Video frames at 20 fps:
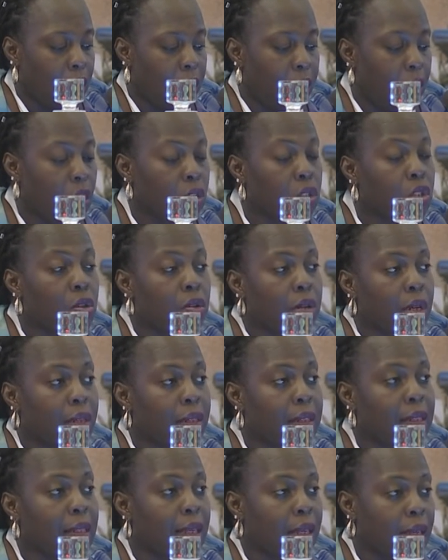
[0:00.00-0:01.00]
They also
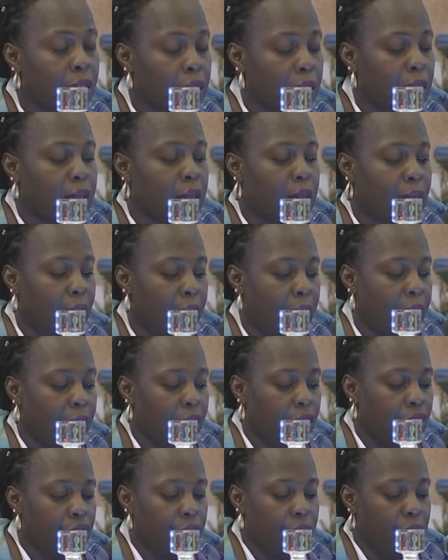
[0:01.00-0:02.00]
need skilled care
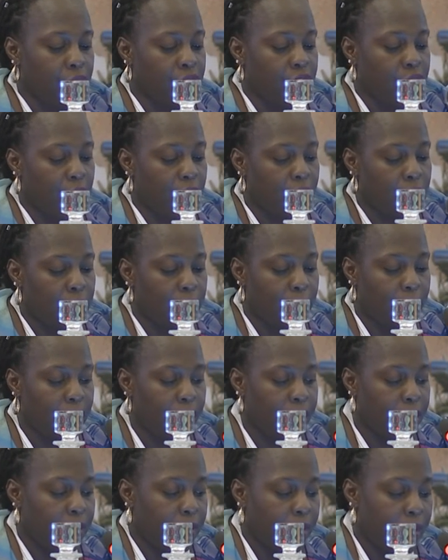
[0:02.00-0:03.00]
during
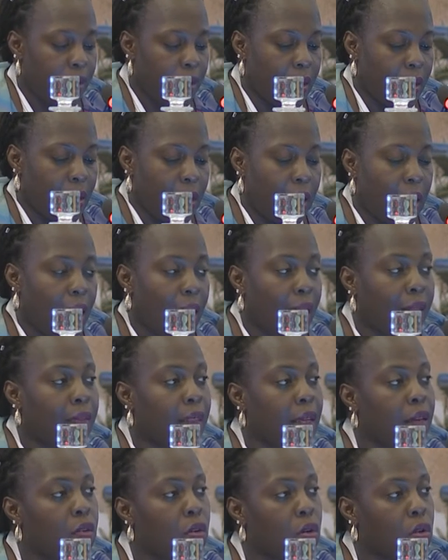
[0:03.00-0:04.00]
childbirth, and
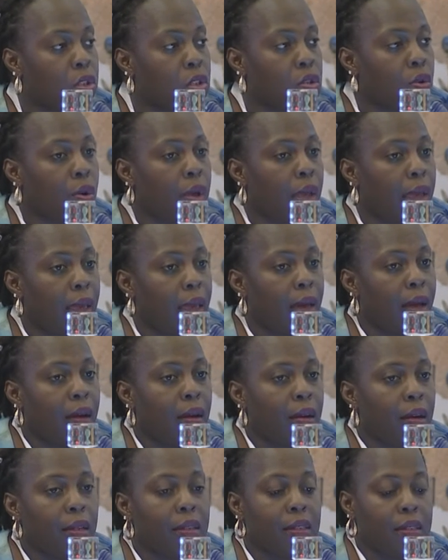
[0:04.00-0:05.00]
then also care
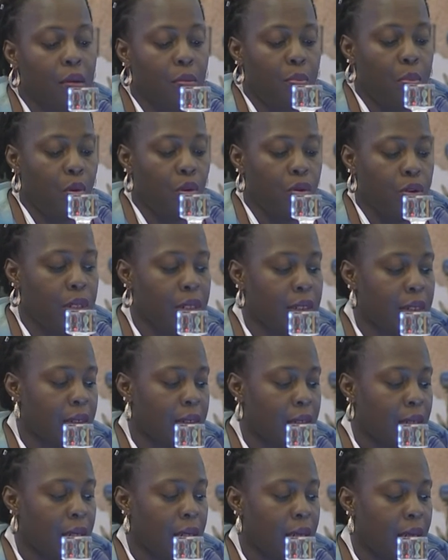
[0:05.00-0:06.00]
and support
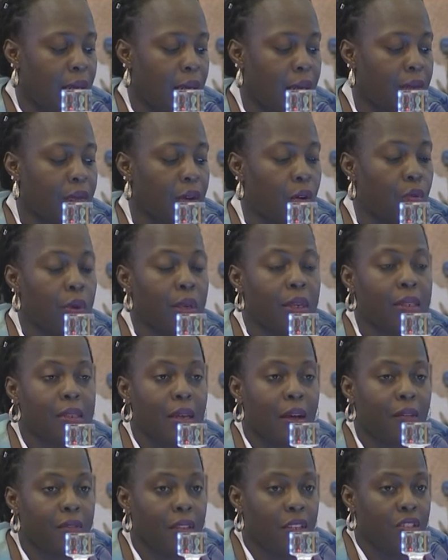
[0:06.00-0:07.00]
in the weeks
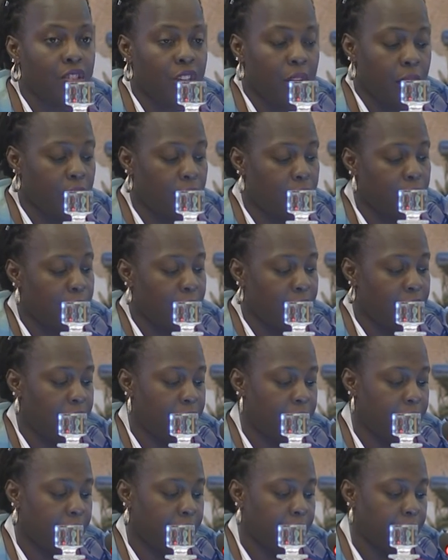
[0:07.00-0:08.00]
after childbirth.